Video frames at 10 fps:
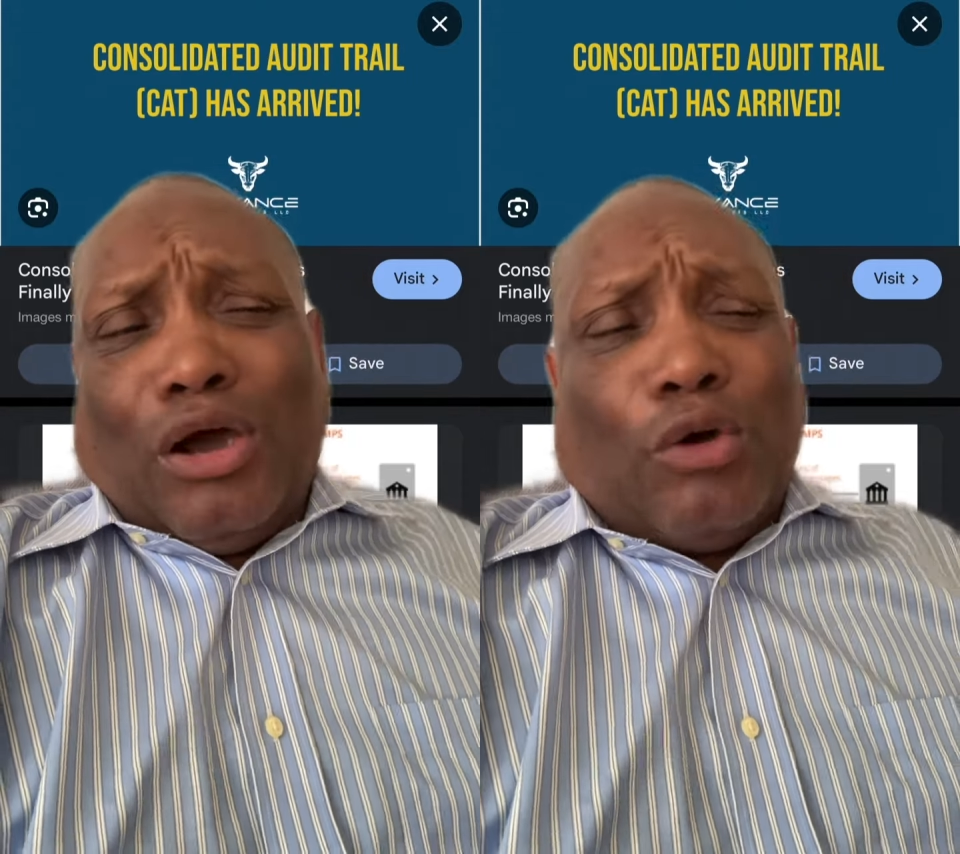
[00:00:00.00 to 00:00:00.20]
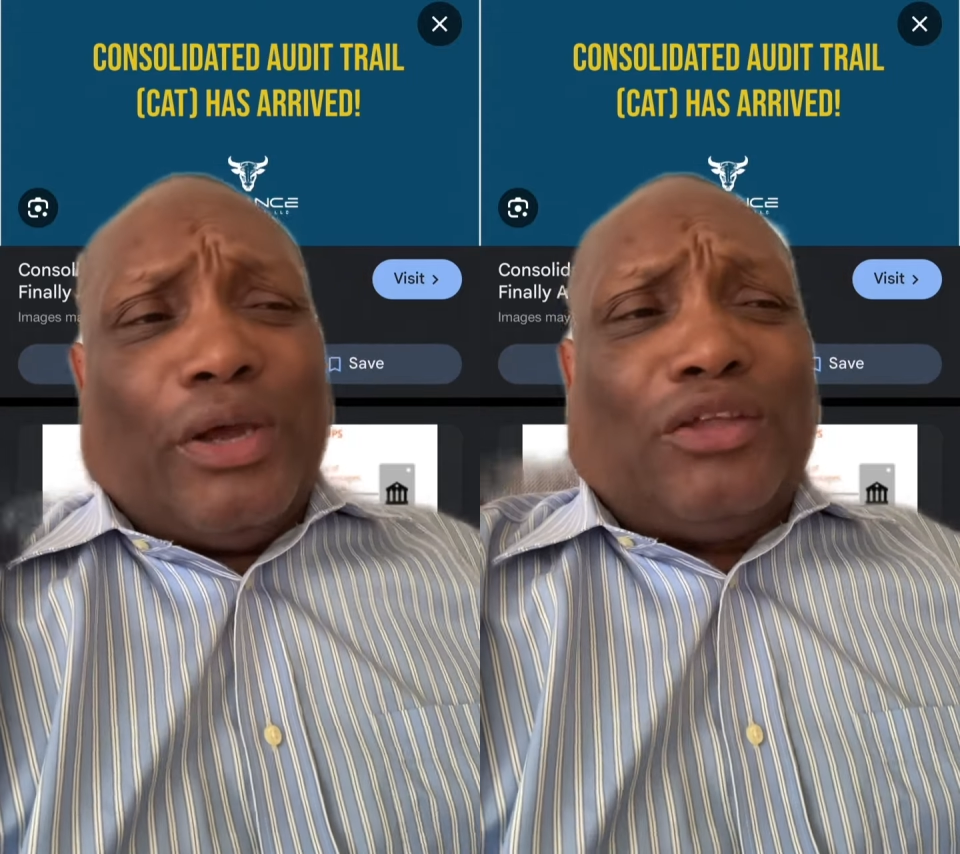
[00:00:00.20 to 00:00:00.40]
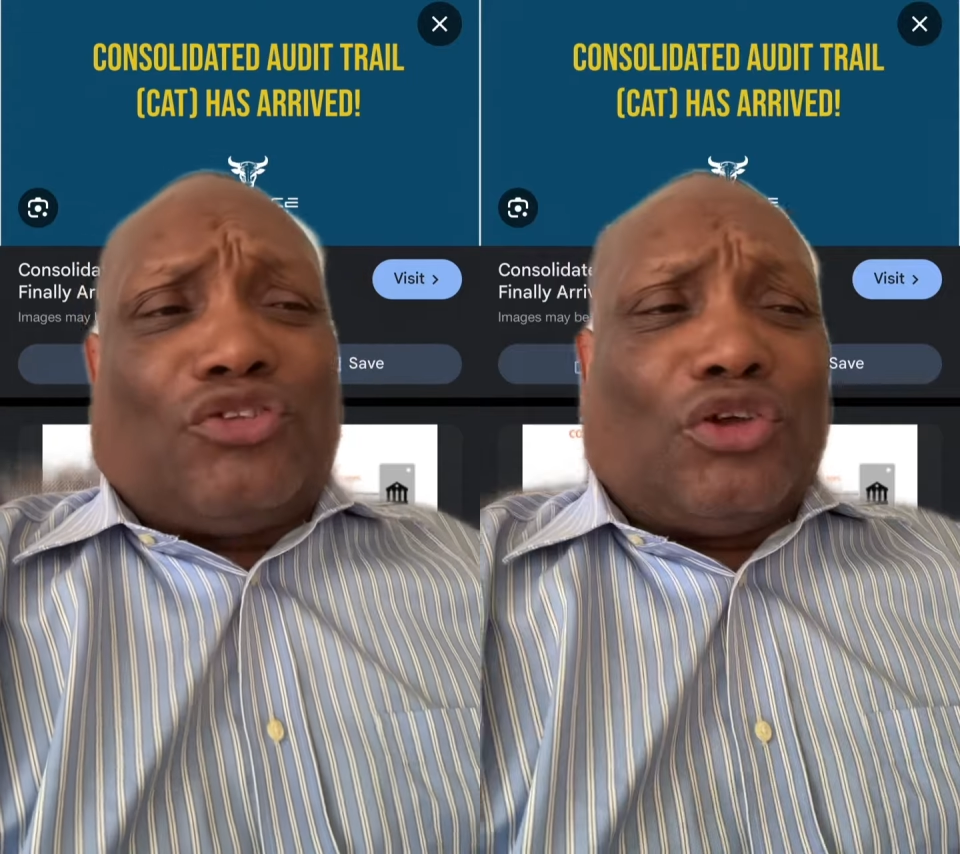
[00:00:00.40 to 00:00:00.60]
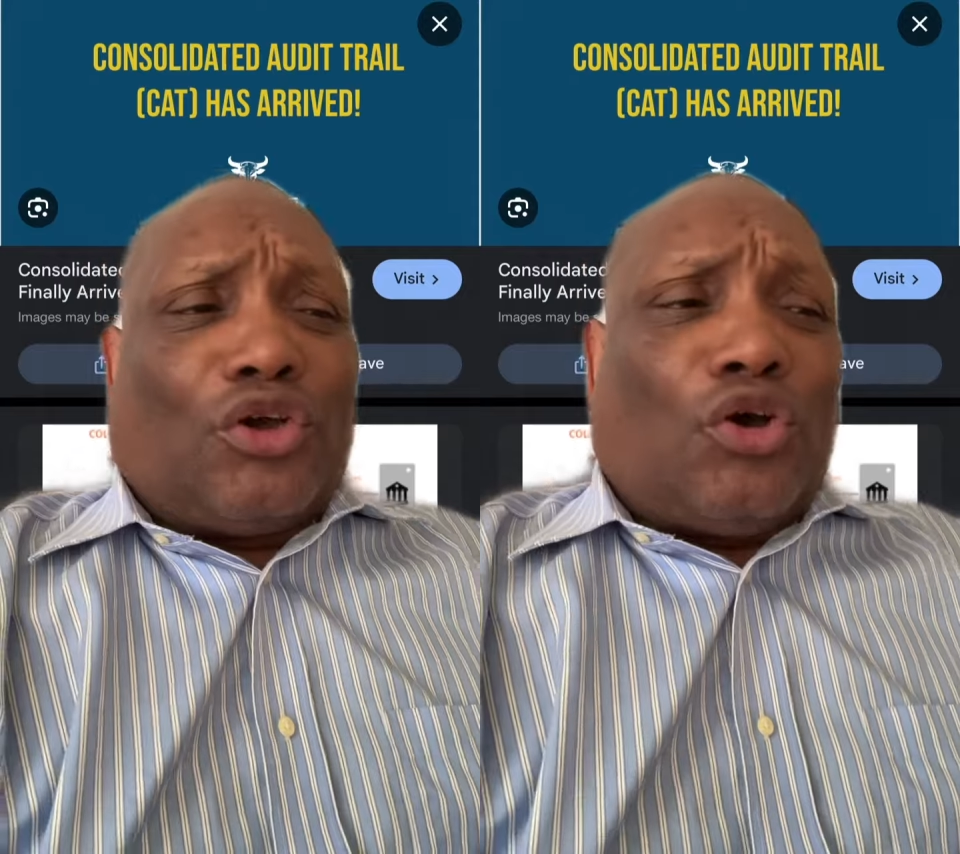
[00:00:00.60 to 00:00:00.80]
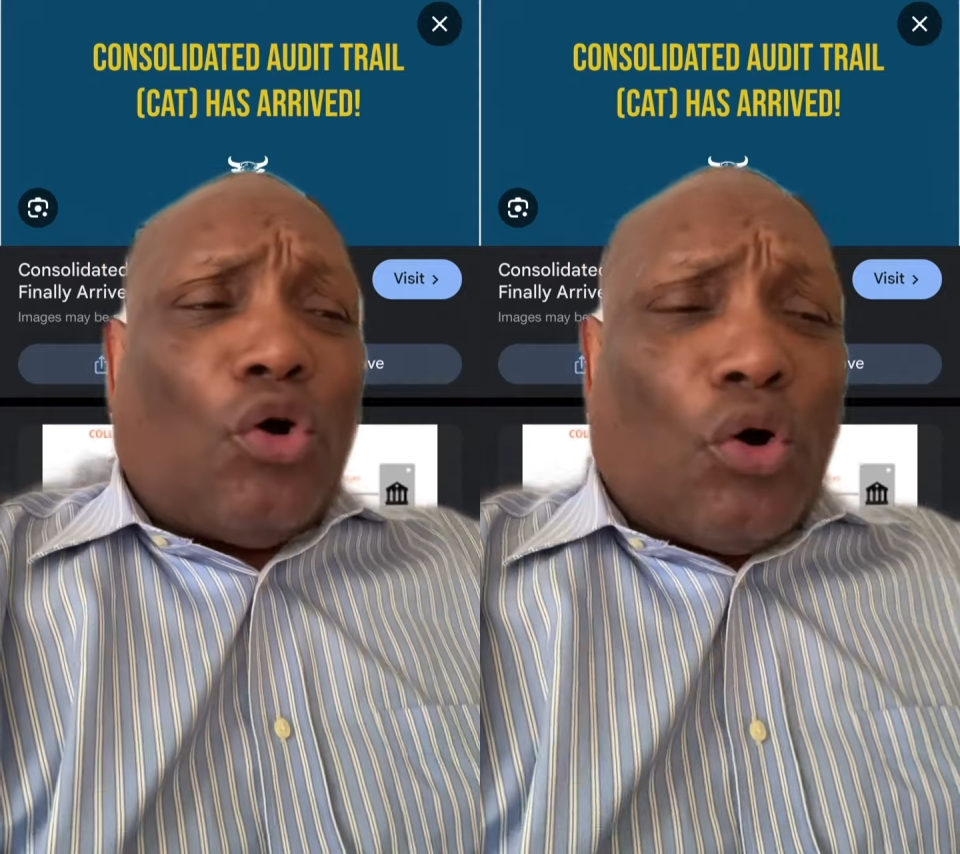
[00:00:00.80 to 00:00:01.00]
oh, it's the
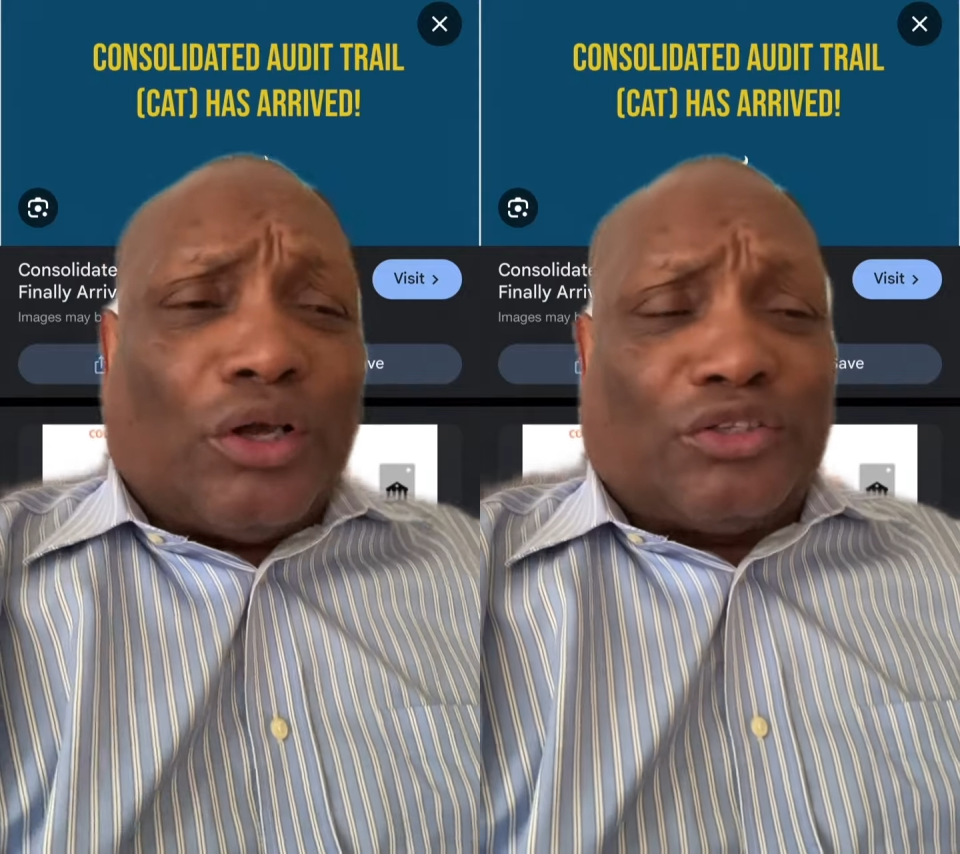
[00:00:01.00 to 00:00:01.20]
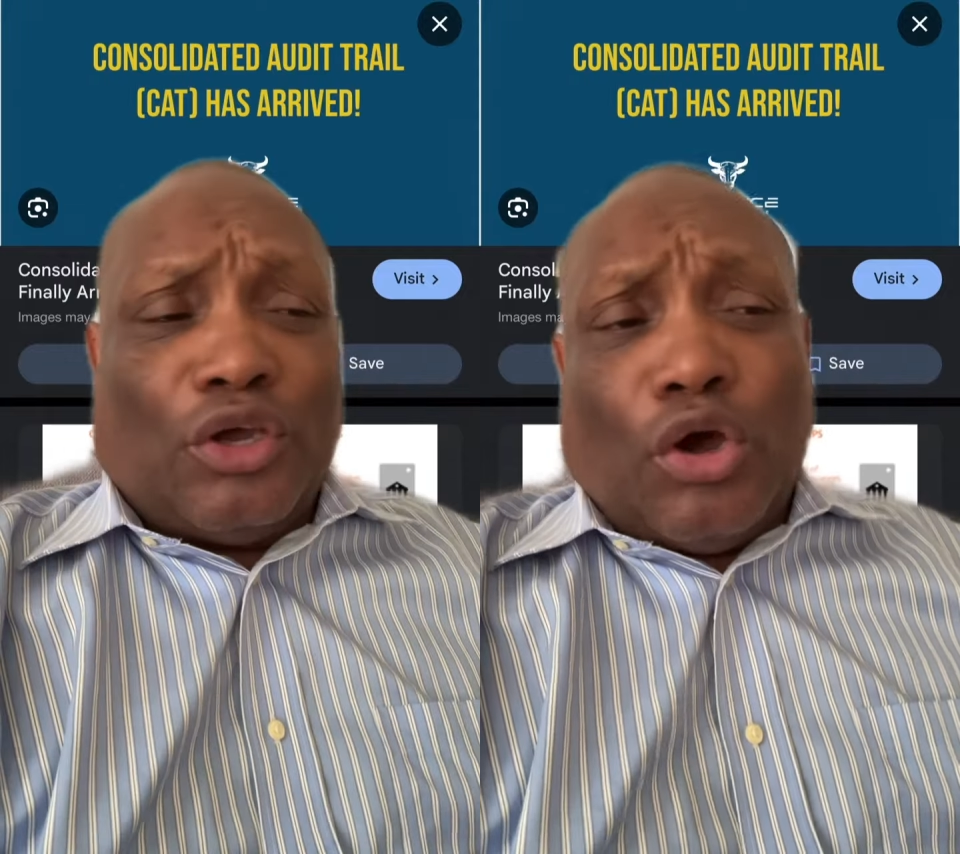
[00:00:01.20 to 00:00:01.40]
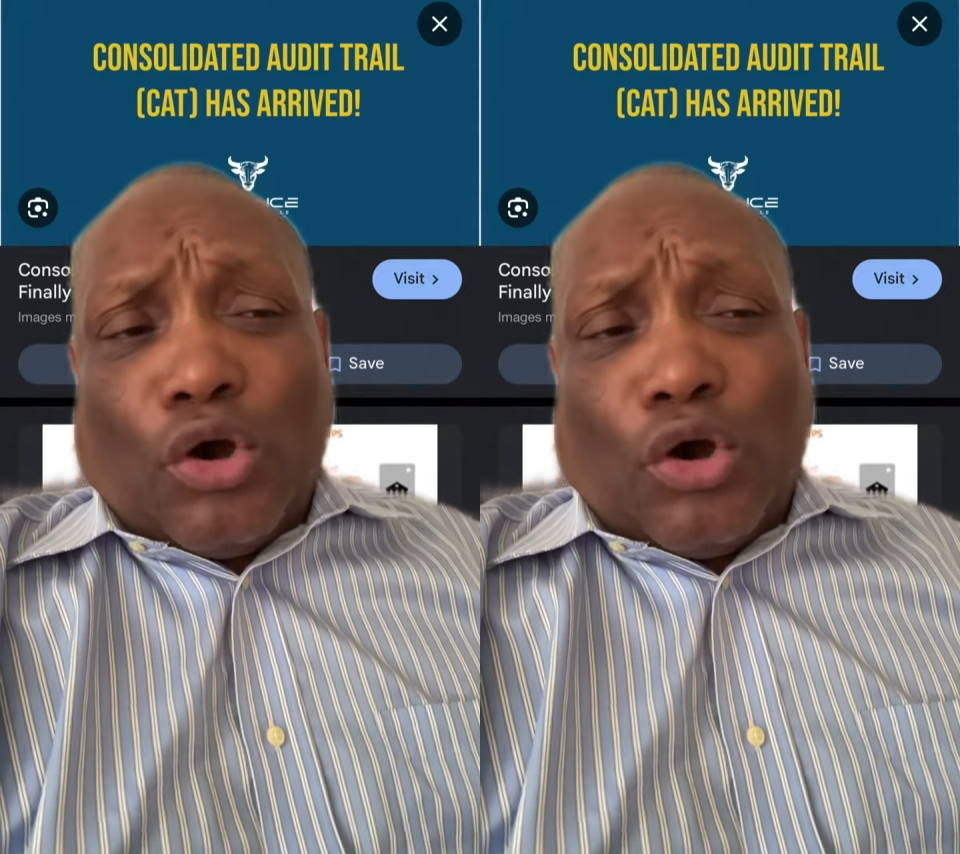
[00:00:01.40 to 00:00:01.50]
cost,